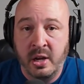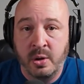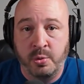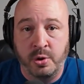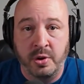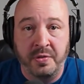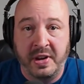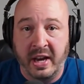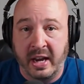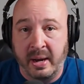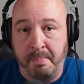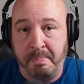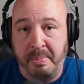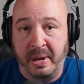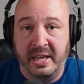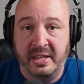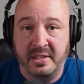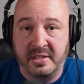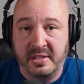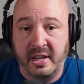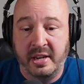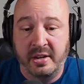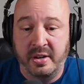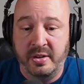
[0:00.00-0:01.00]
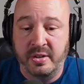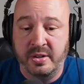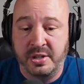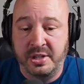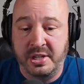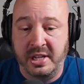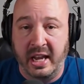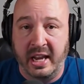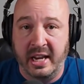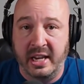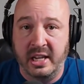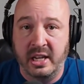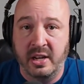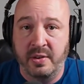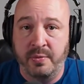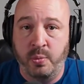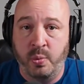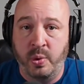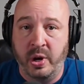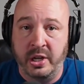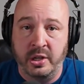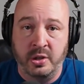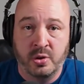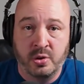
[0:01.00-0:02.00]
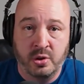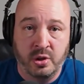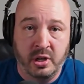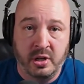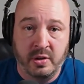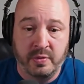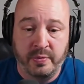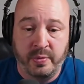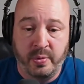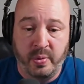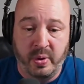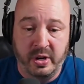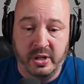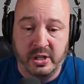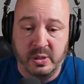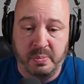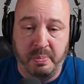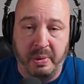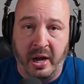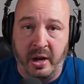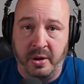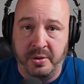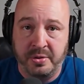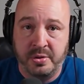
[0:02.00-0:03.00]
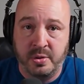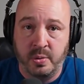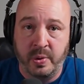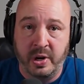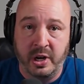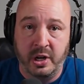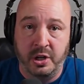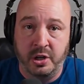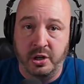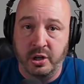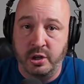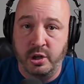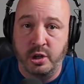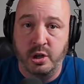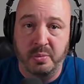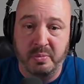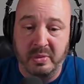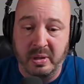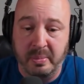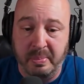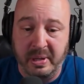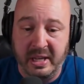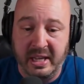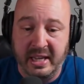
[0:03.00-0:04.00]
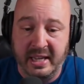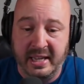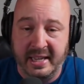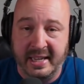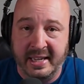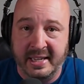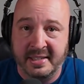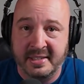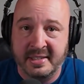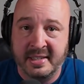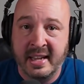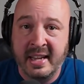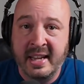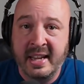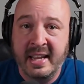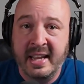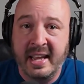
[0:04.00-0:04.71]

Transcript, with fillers: we've got a baseline understanding of what you're looking for in a spouse or what a good human being is